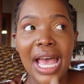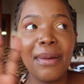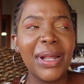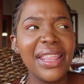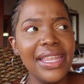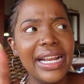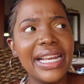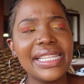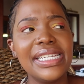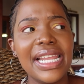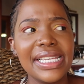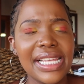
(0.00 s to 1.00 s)
But I think
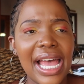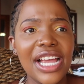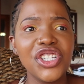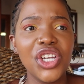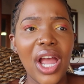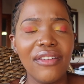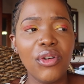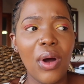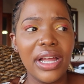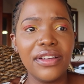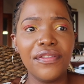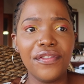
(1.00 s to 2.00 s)
Latinx, I actually have
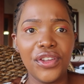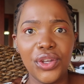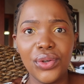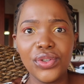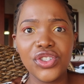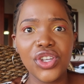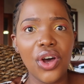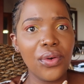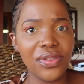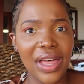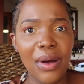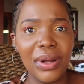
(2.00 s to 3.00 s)
quite a few,
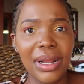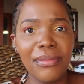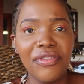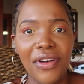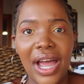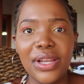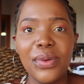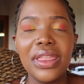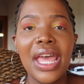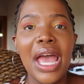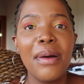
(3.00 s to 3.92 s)
so that one I'm fine with.